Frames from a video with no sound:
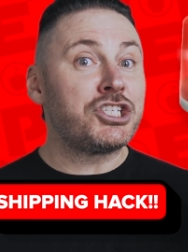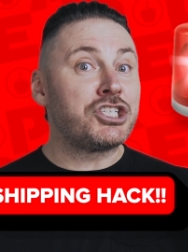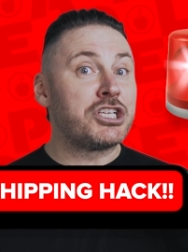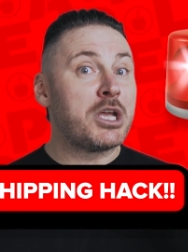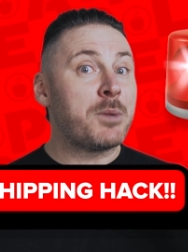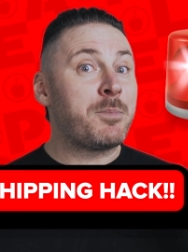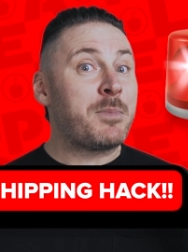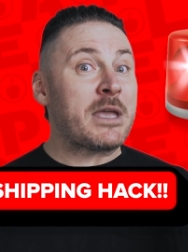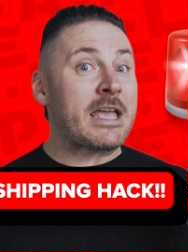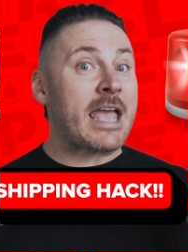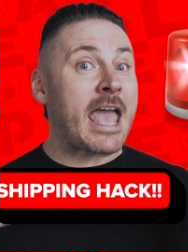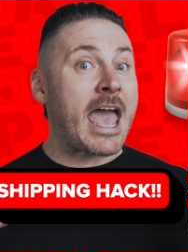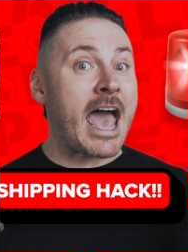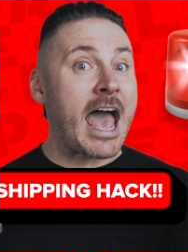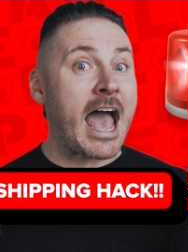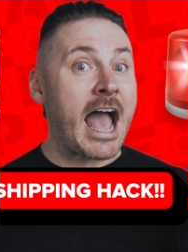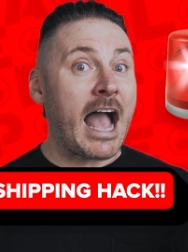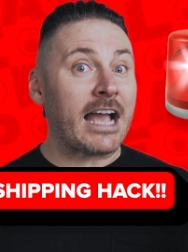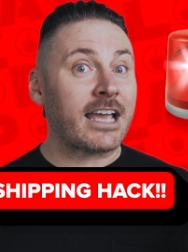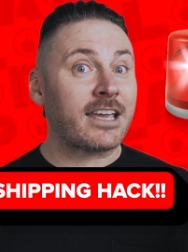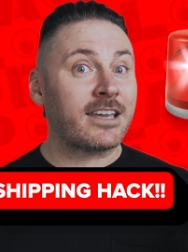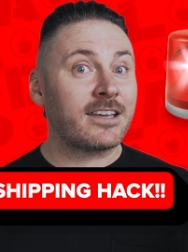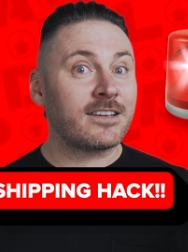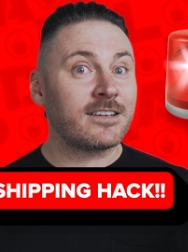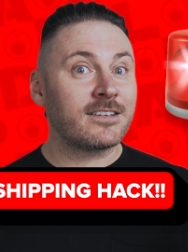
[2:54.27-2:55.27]
Shipping
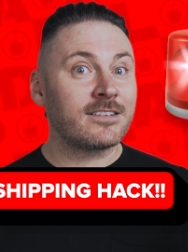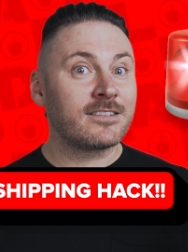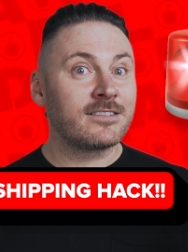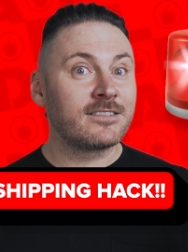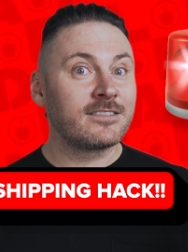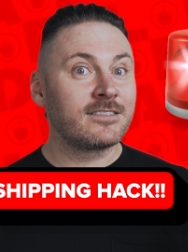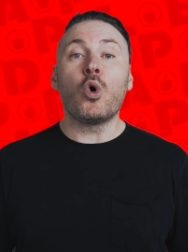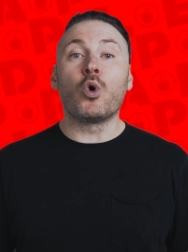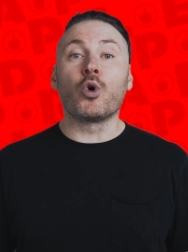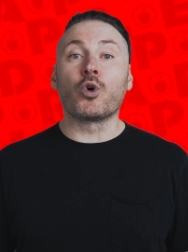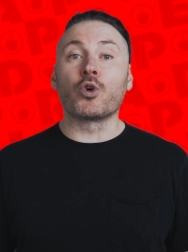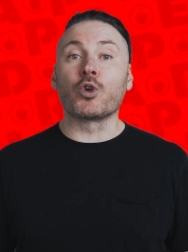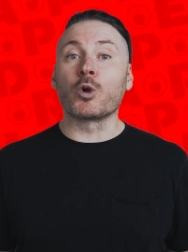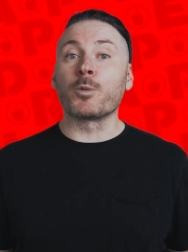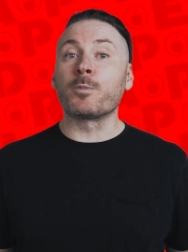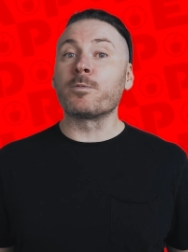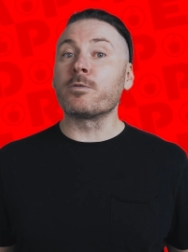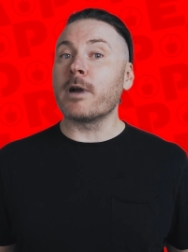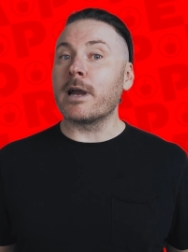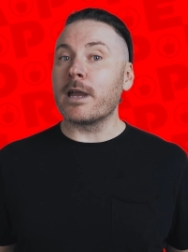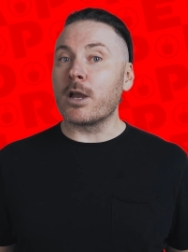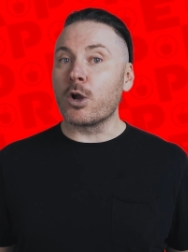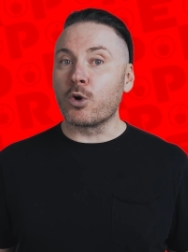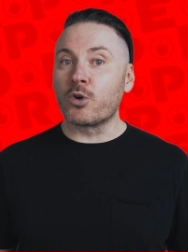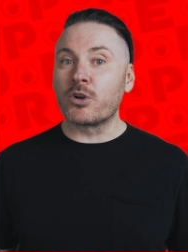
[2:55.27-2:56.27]
hack! order
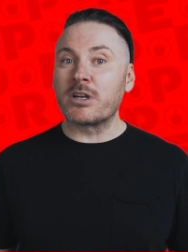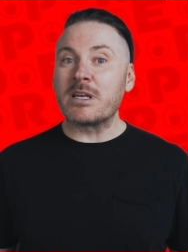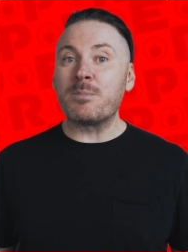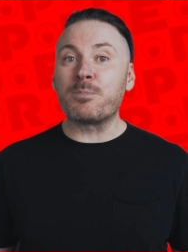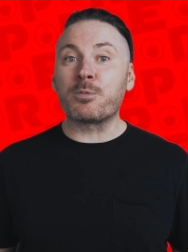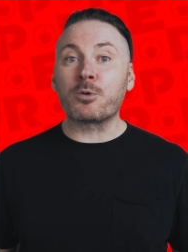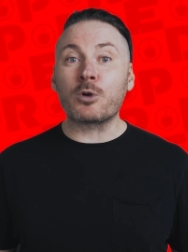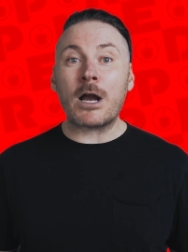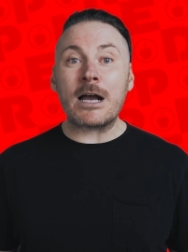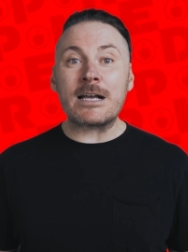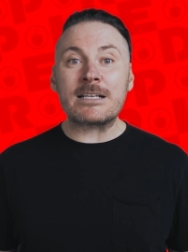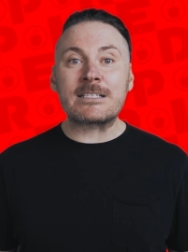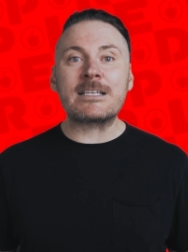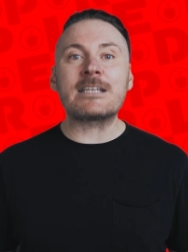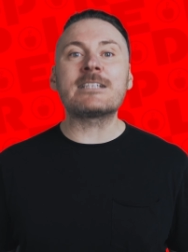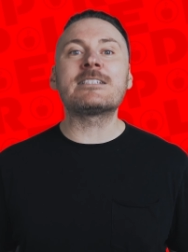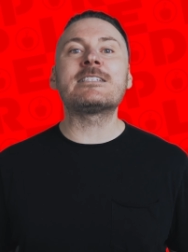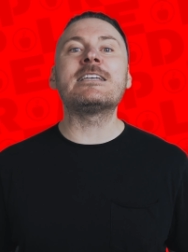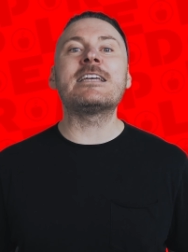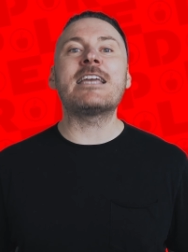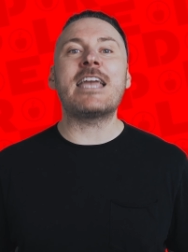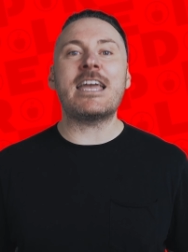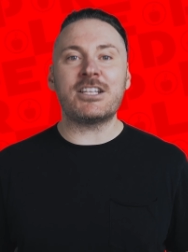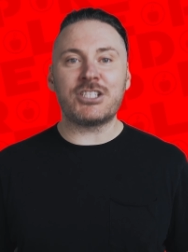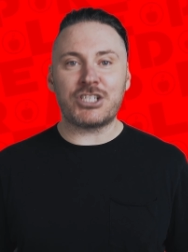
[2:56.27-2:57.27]
priority
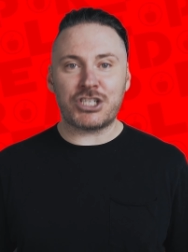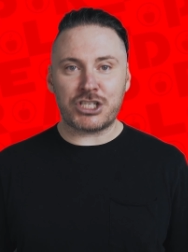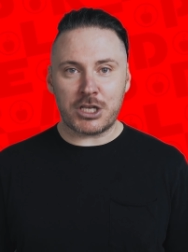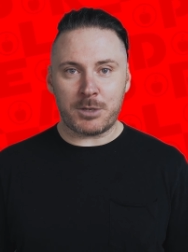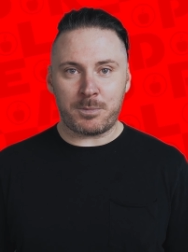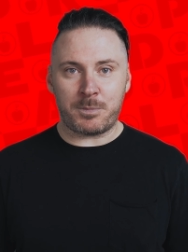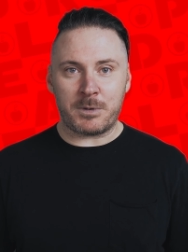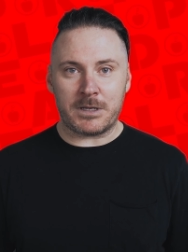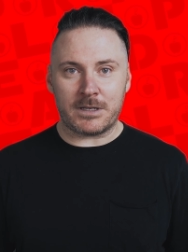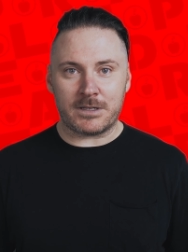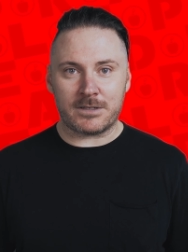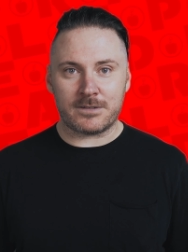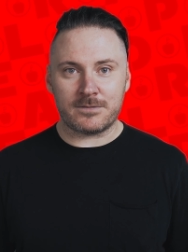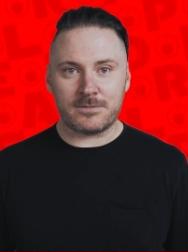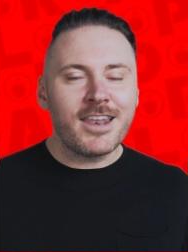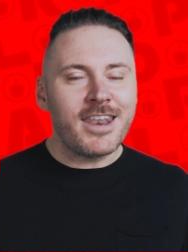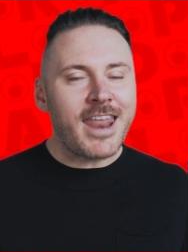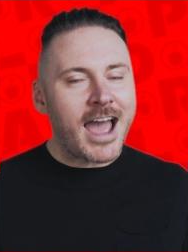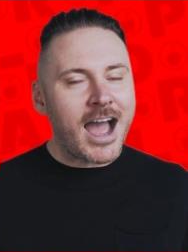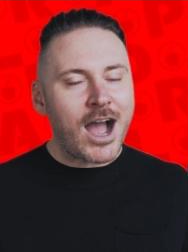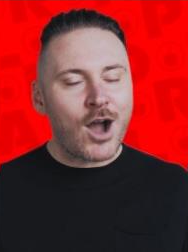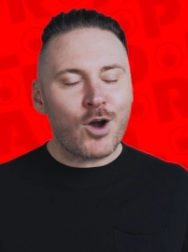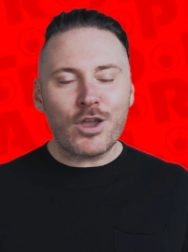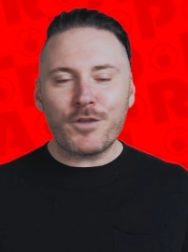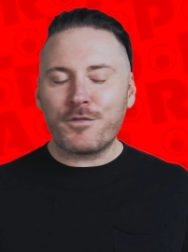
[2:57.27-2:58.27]
processing and shipping.
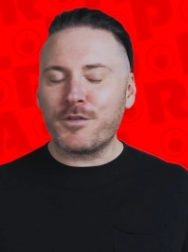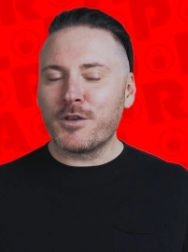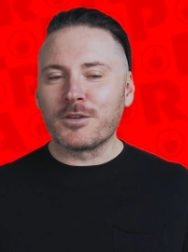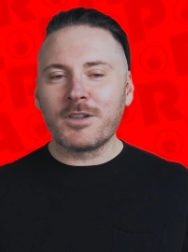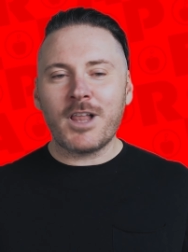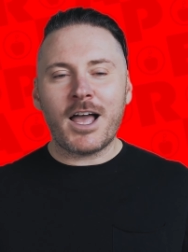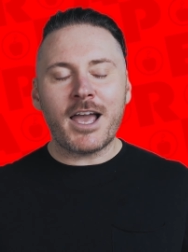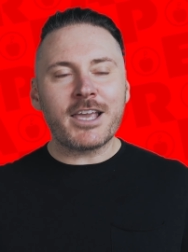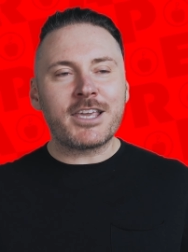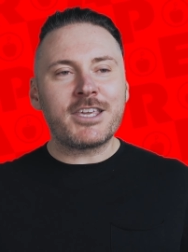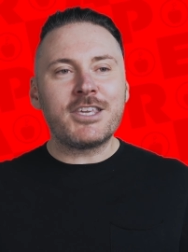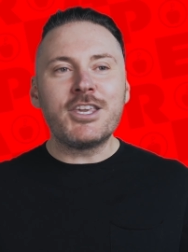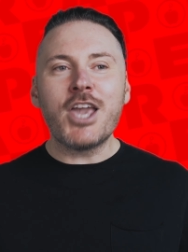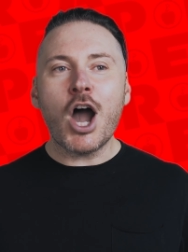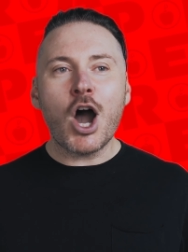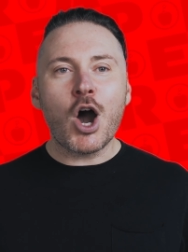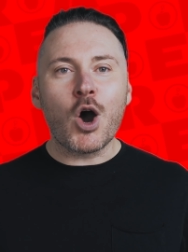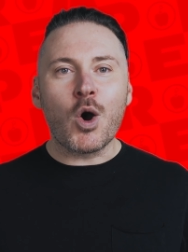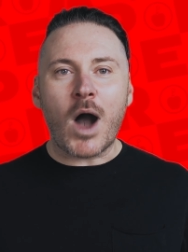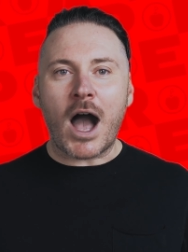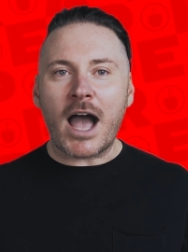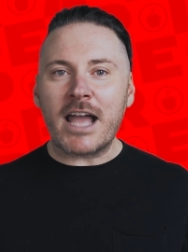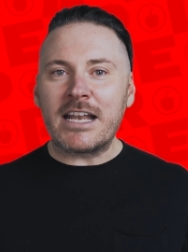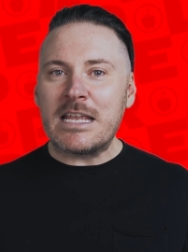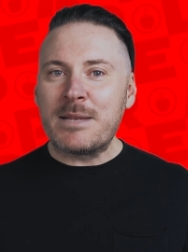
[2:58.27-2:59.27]
Now, if you're like,
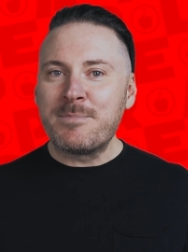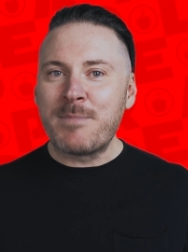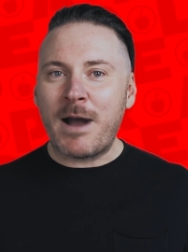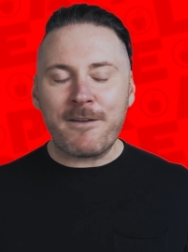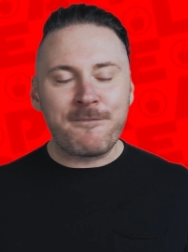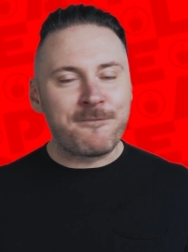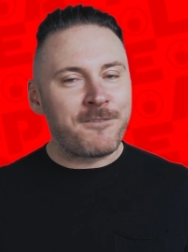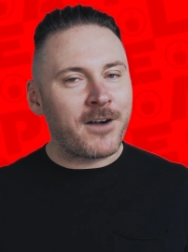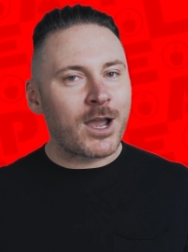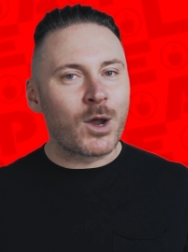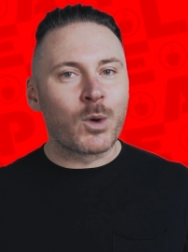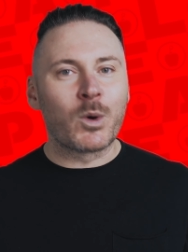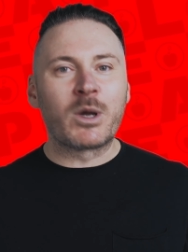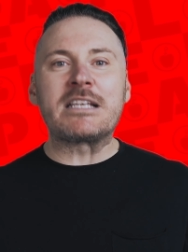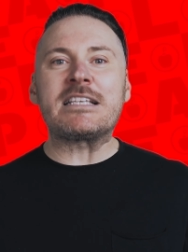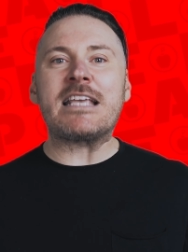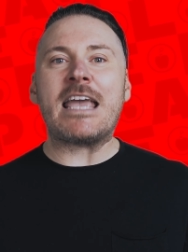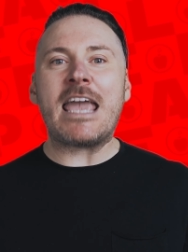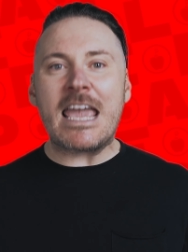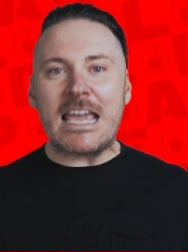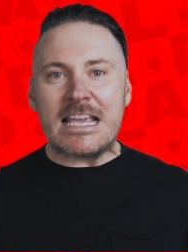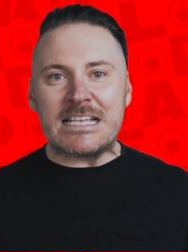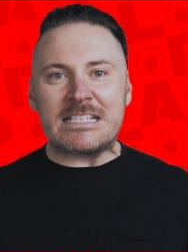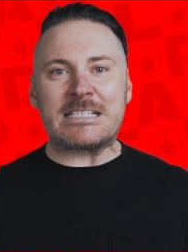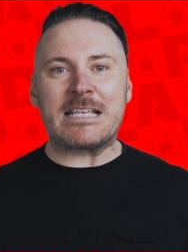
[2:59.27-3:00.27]
yo, I need my fireworks
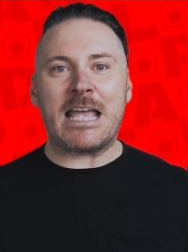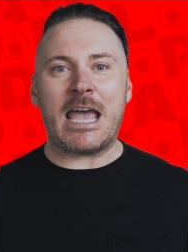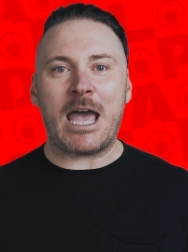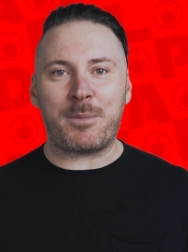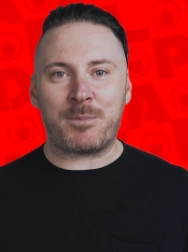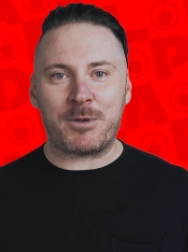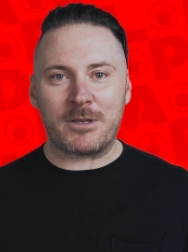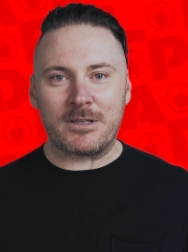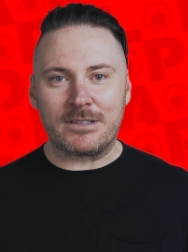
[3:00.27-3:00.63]
ASAP,